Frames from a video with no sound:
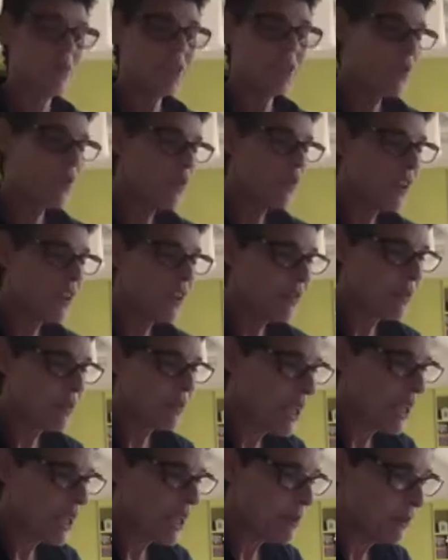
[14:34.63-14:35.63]
that with all
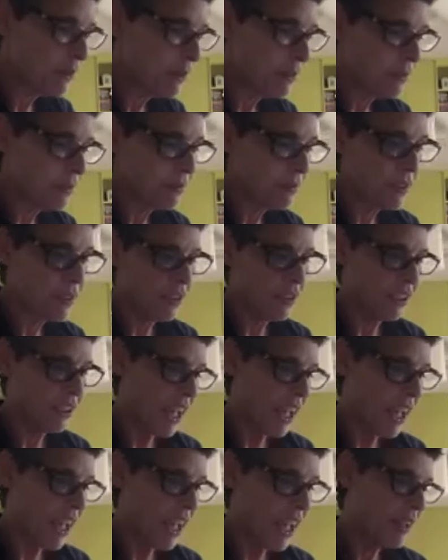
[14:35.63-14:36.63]
of the people,
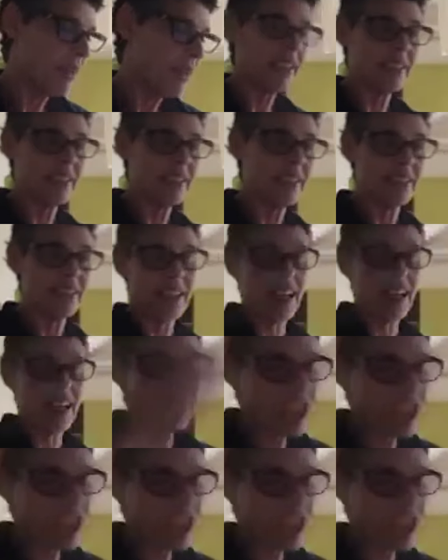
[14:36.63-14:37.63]
like me and
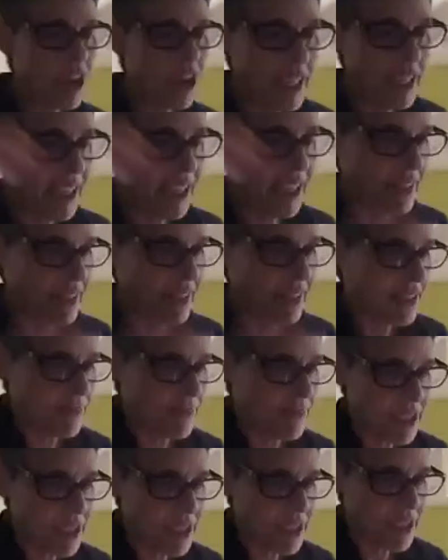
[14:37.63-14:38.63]
so many
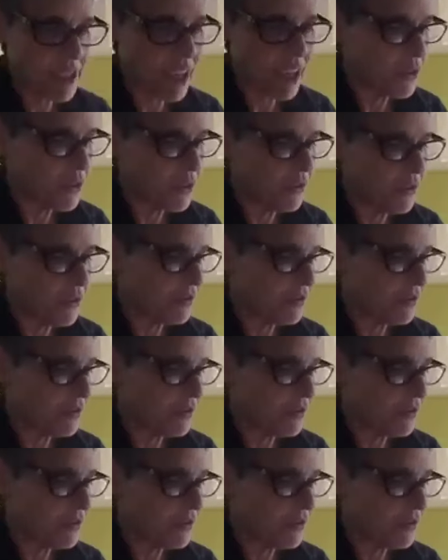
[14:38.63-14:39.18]
others besides,